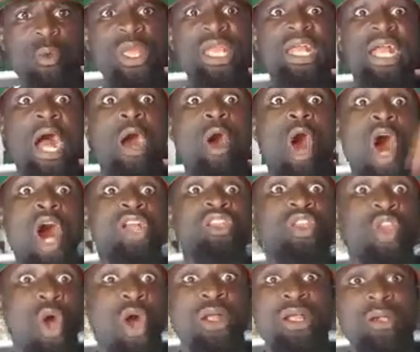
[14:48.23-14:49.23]
we can
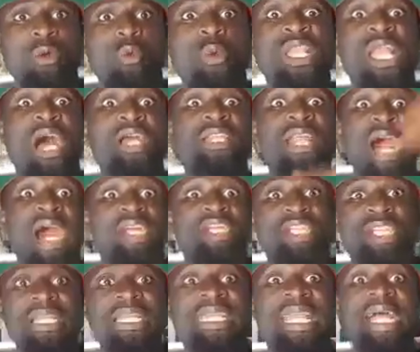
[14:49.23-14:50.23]
all talk without
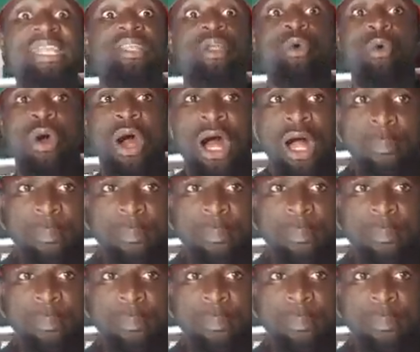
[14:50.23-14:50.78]
action. Nothing will